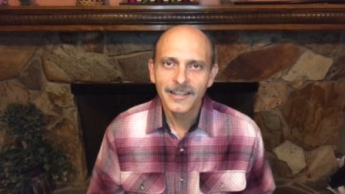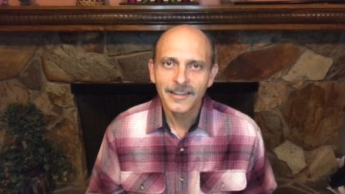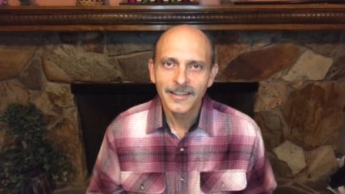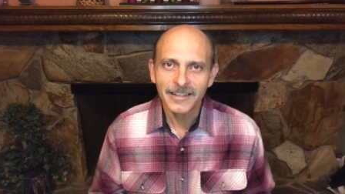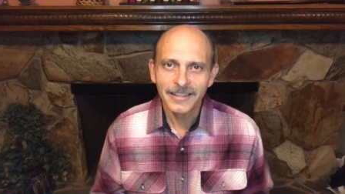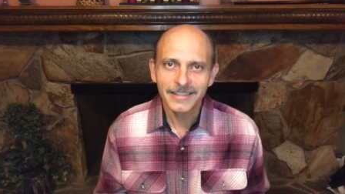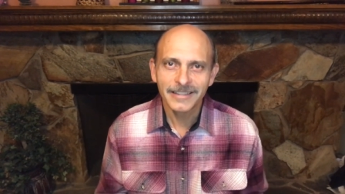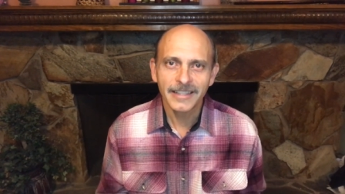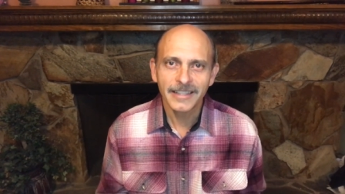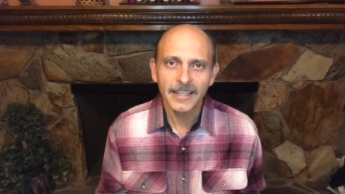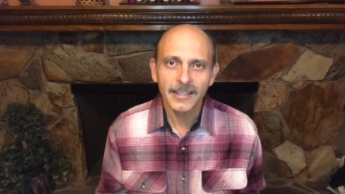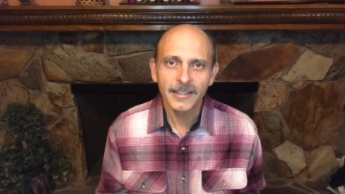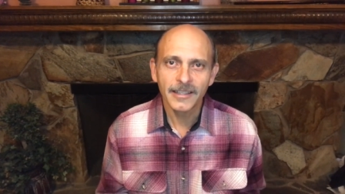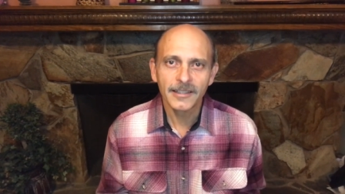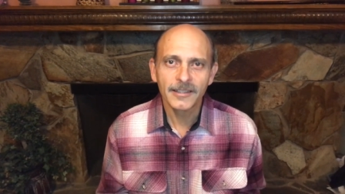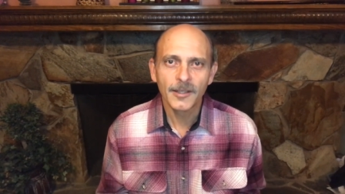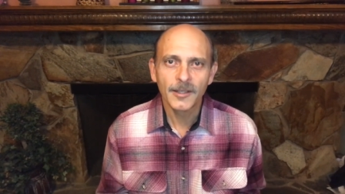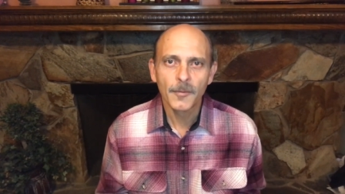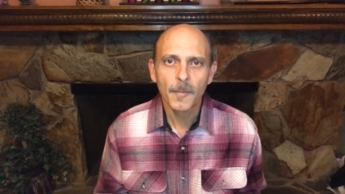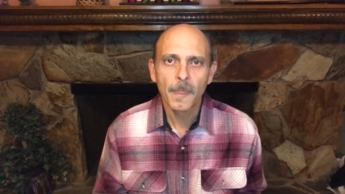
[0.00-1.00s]
that
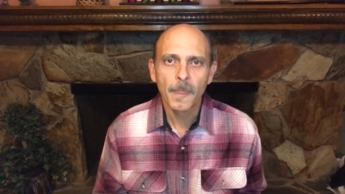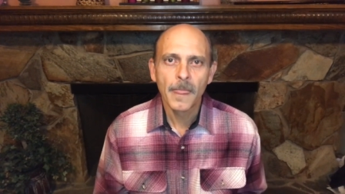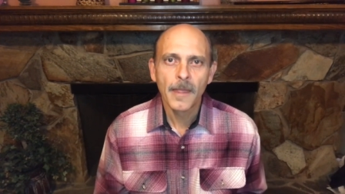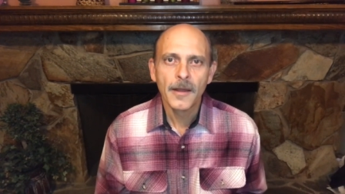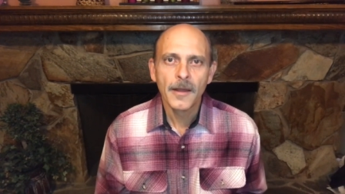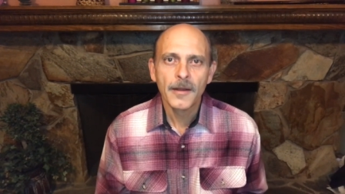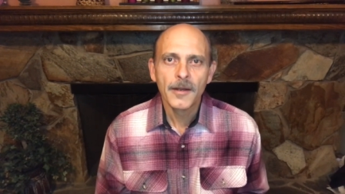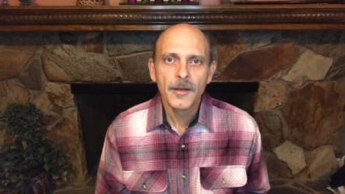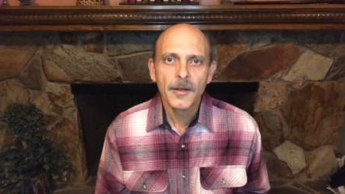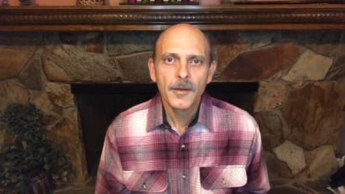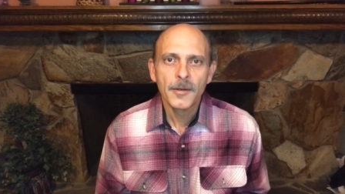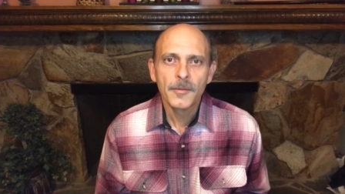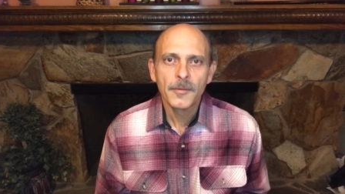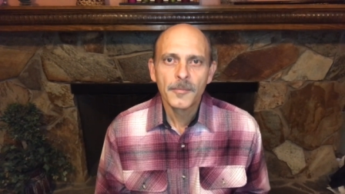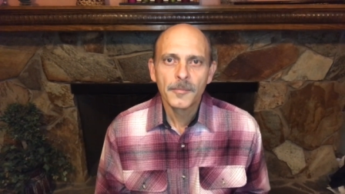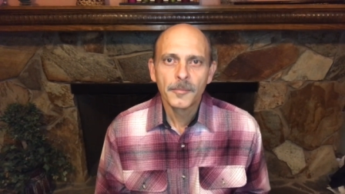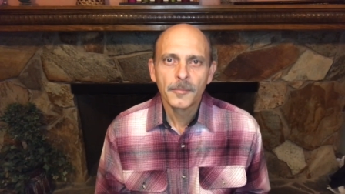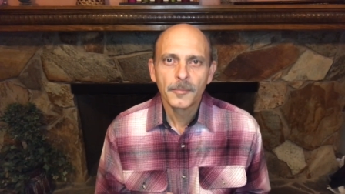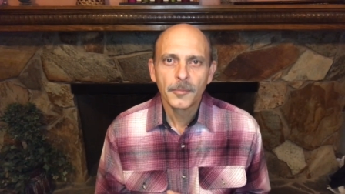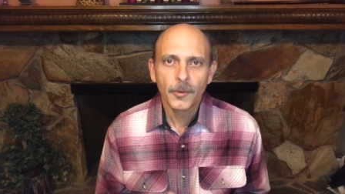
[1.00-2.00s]
says,
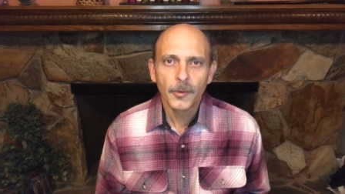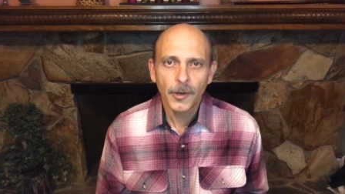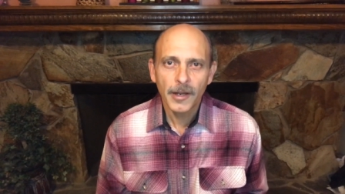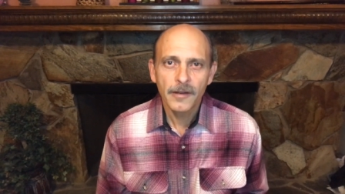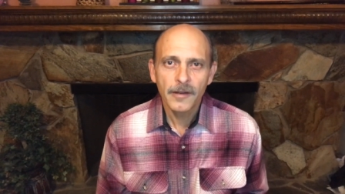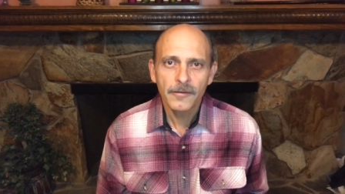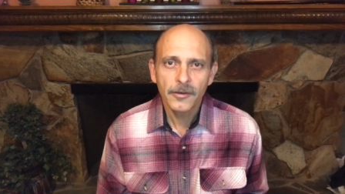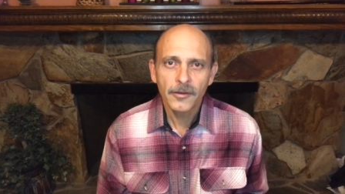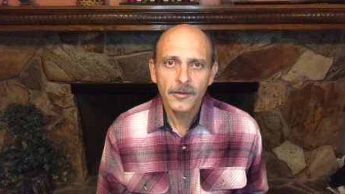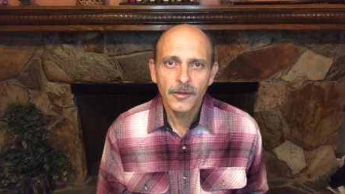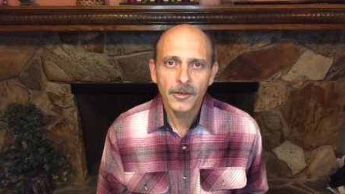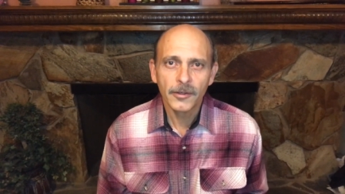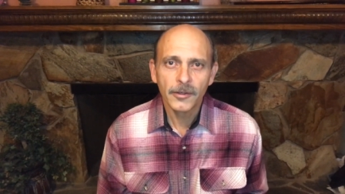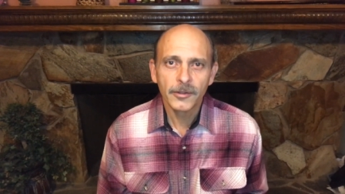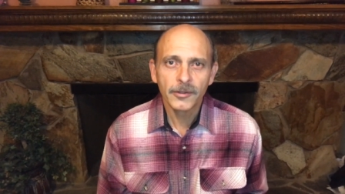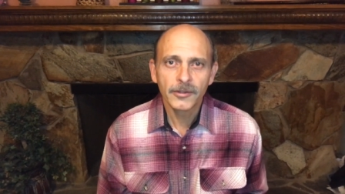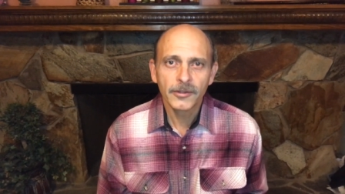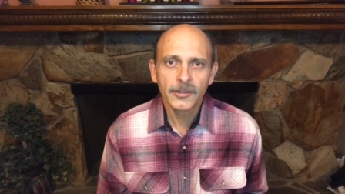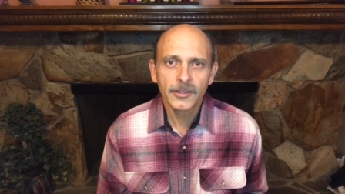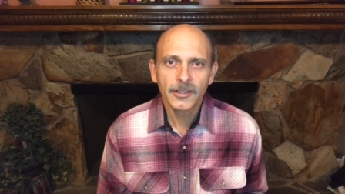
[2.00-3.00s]
Pray for
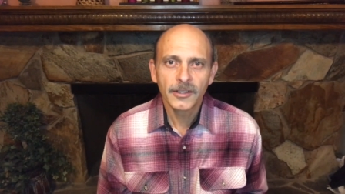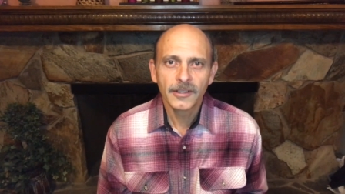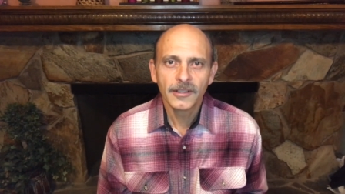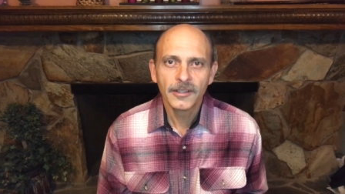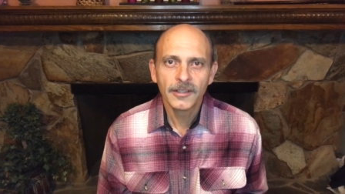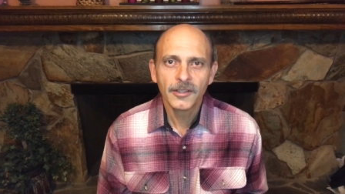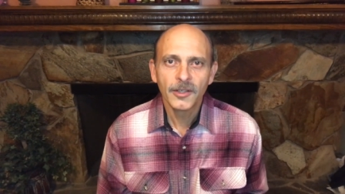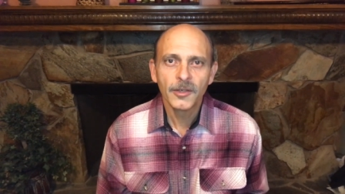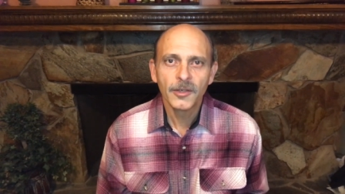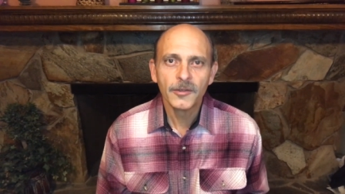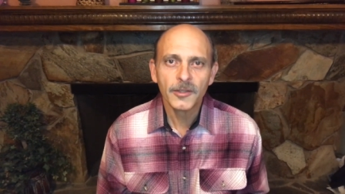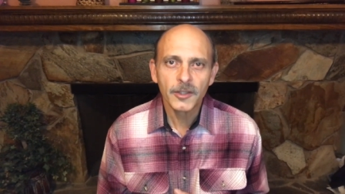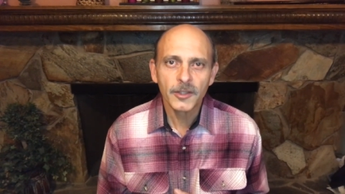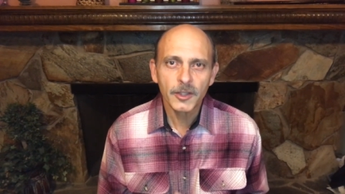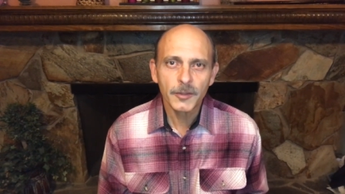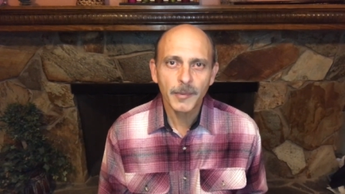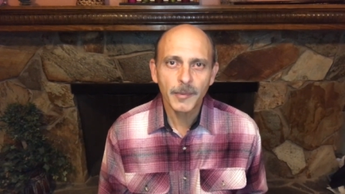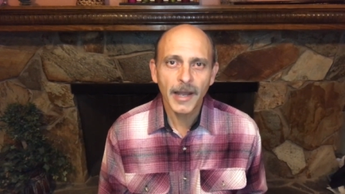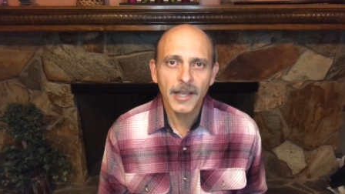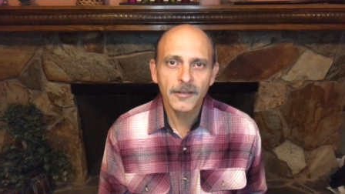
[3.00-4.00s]
those who
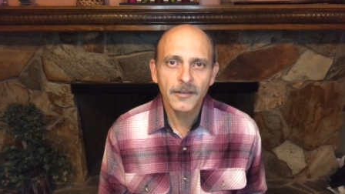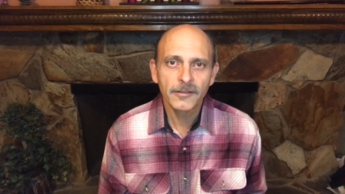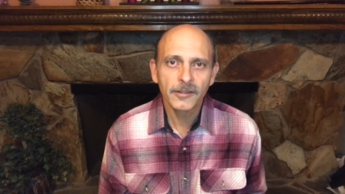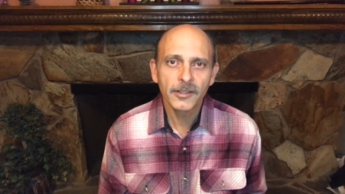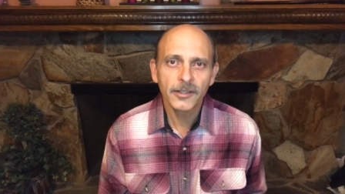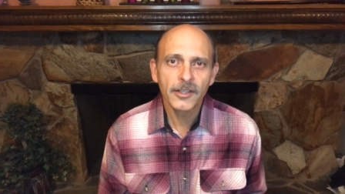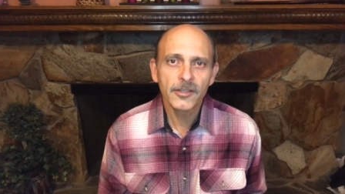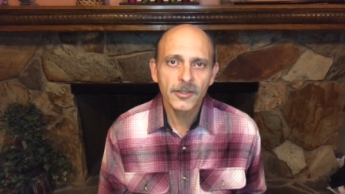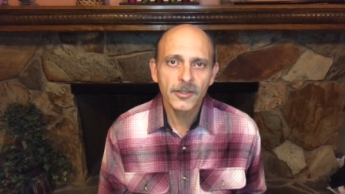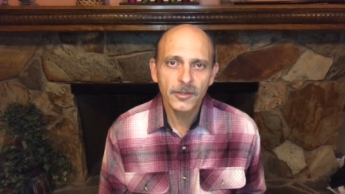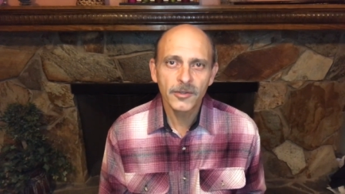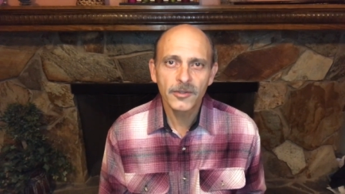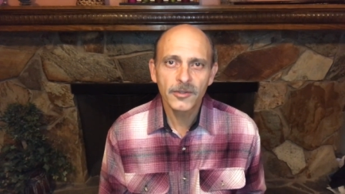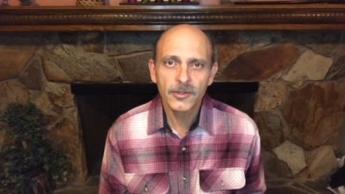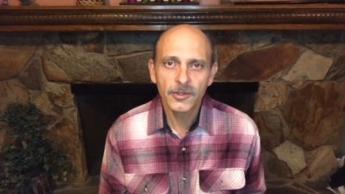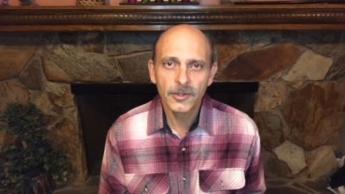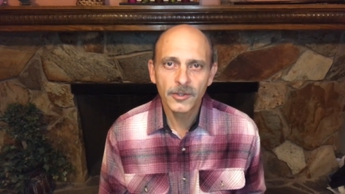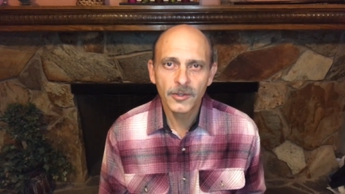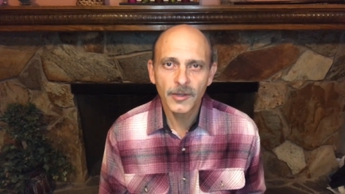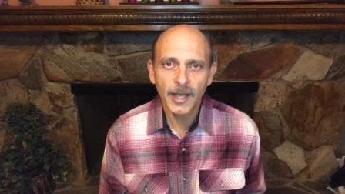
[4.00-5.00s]
despitefully
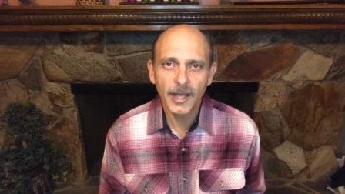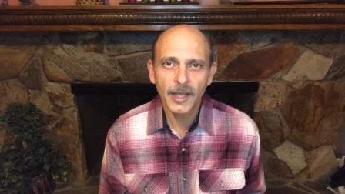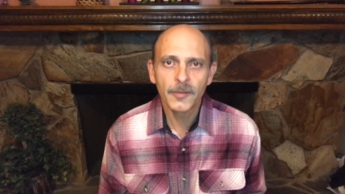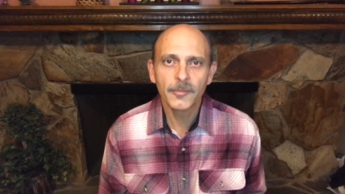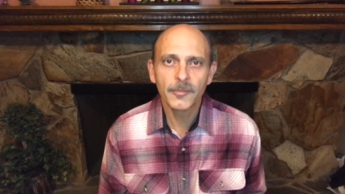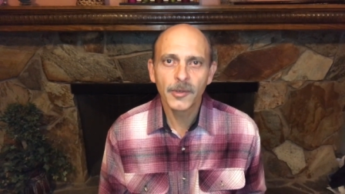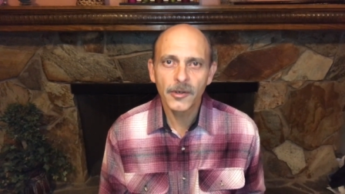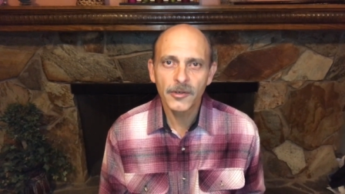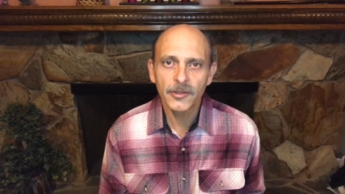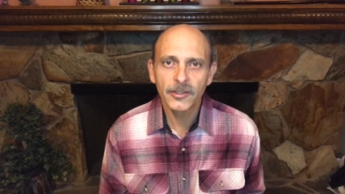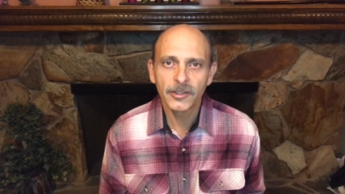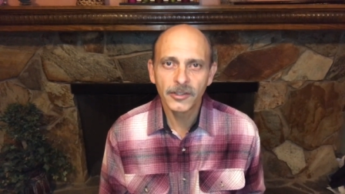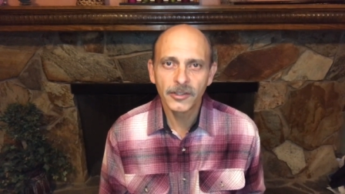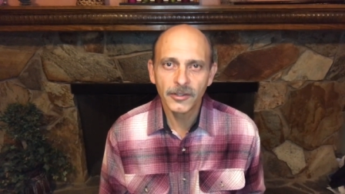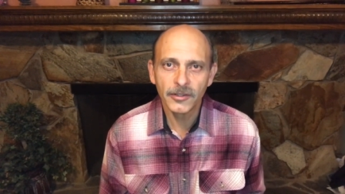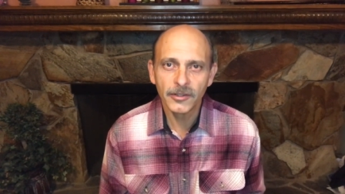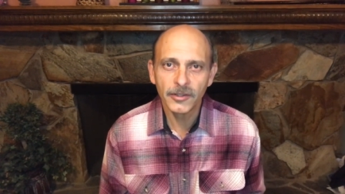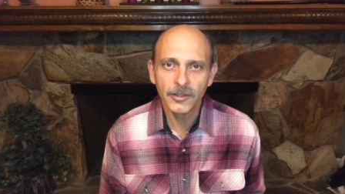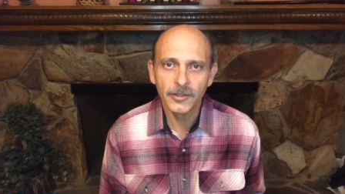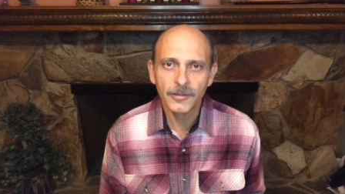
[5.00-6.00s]
use you and
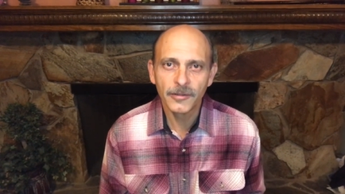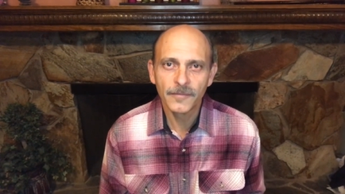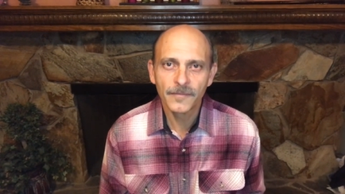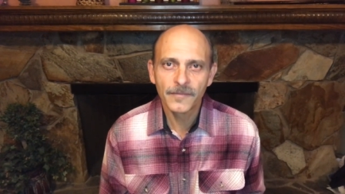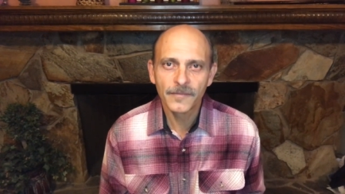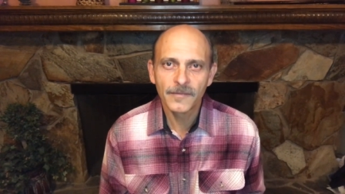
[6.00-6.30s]
persecute you.